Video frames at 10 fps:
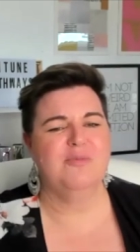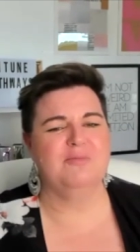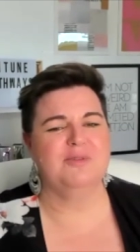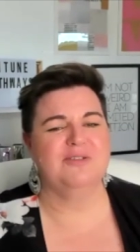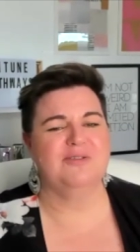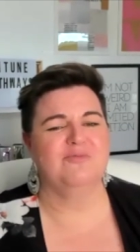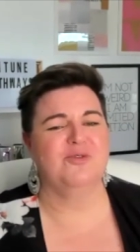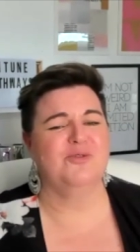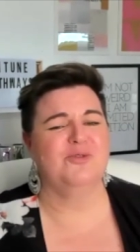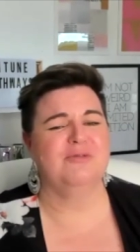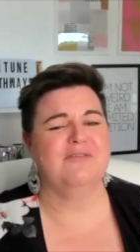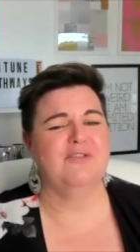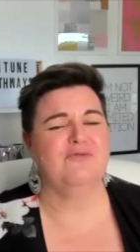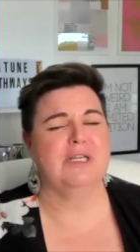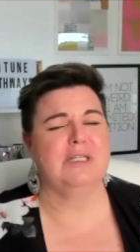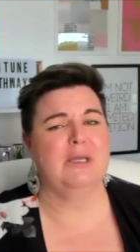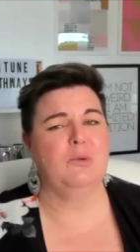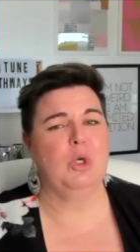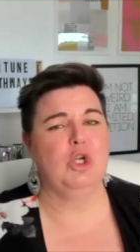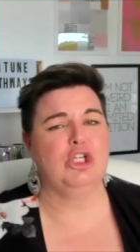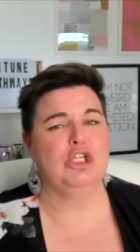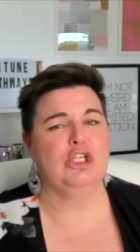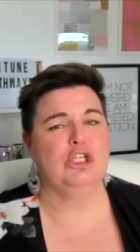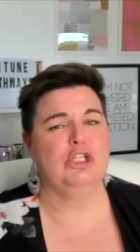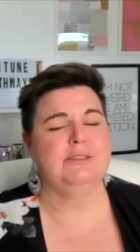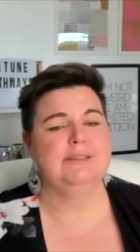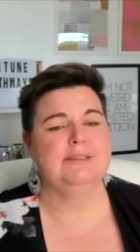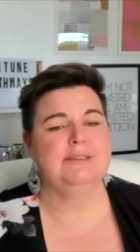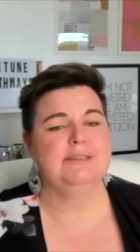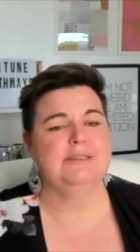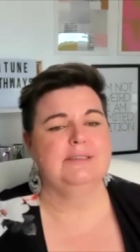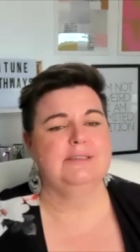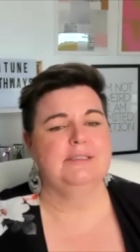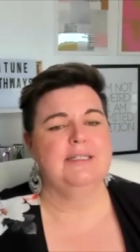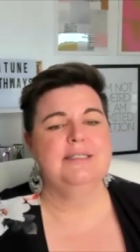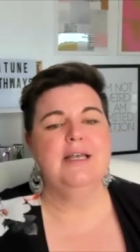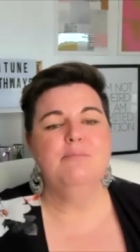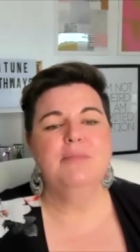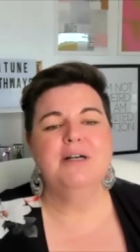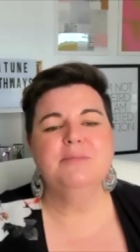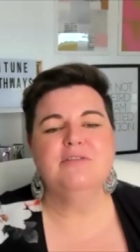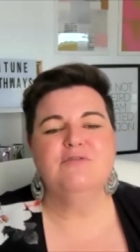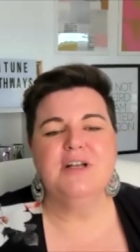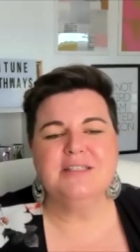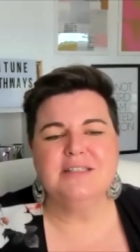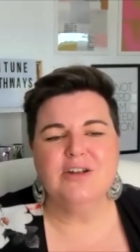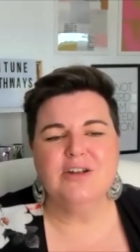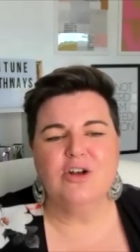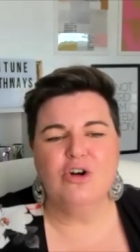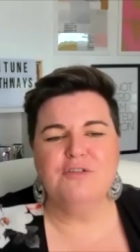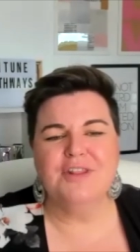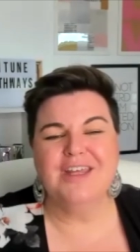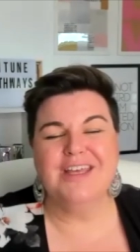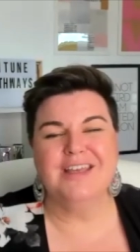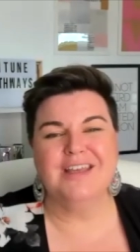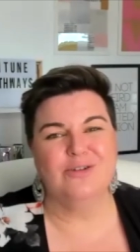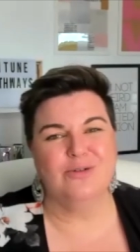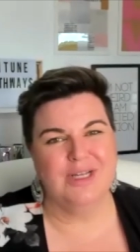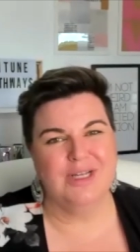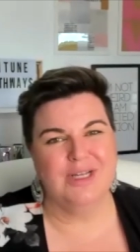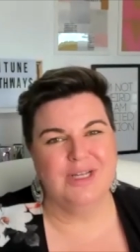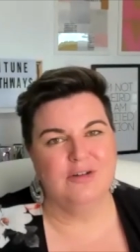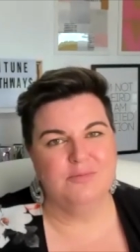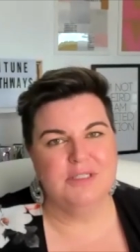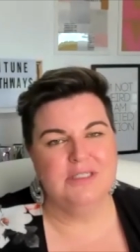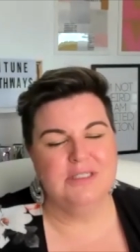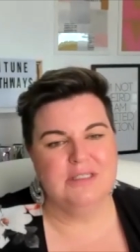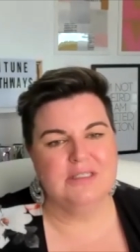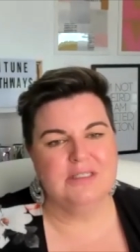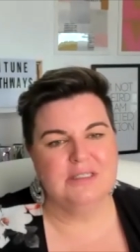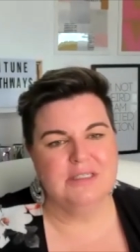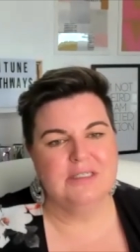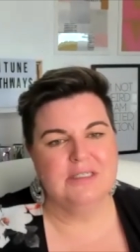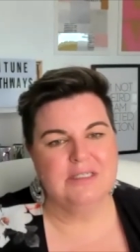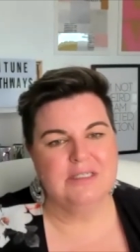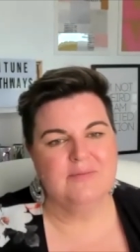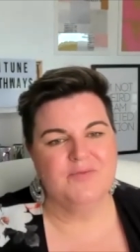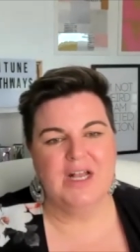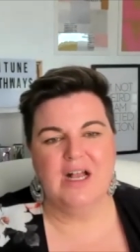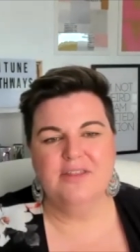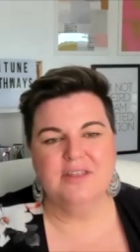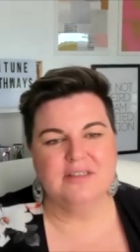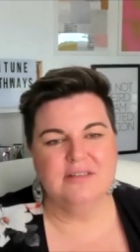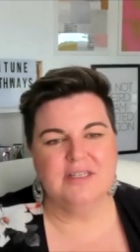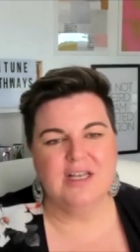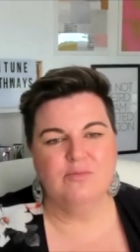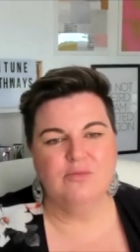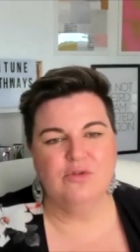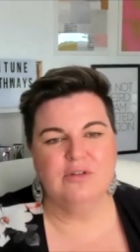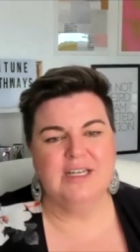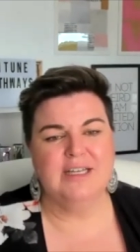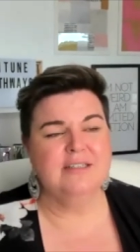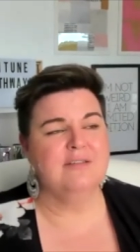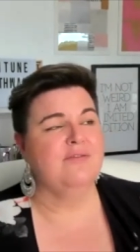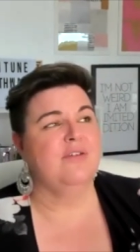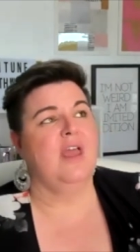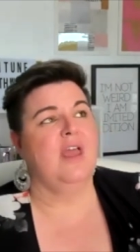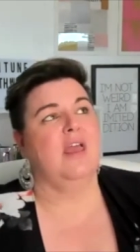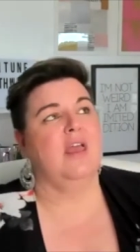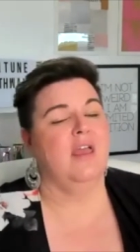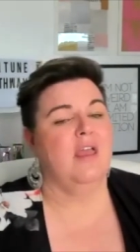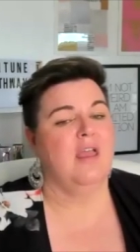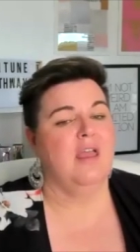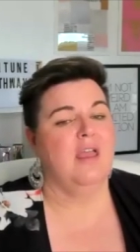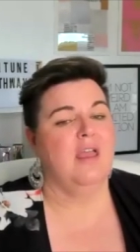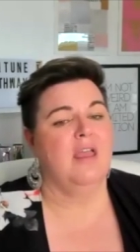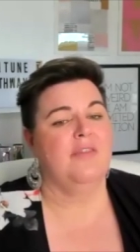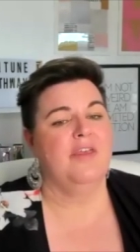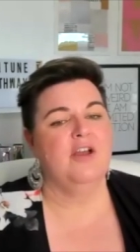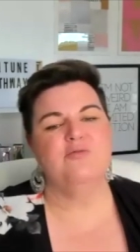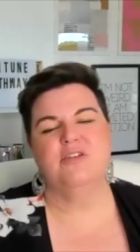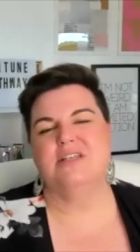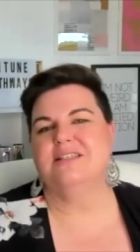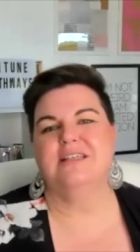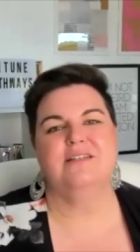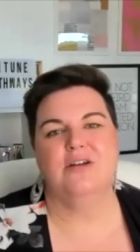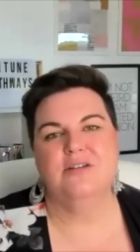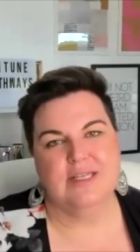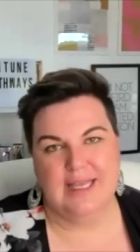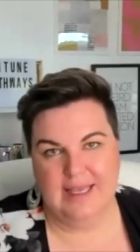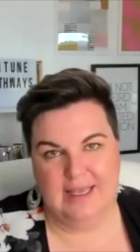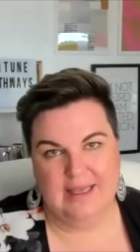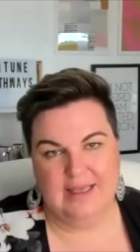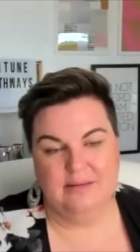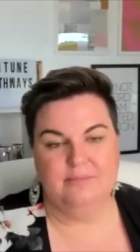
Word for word: mums can root whoever the fuck they want. Some mums fuss and hover, they get called helicopters. Others are more laissez-faire. They obviously don't care.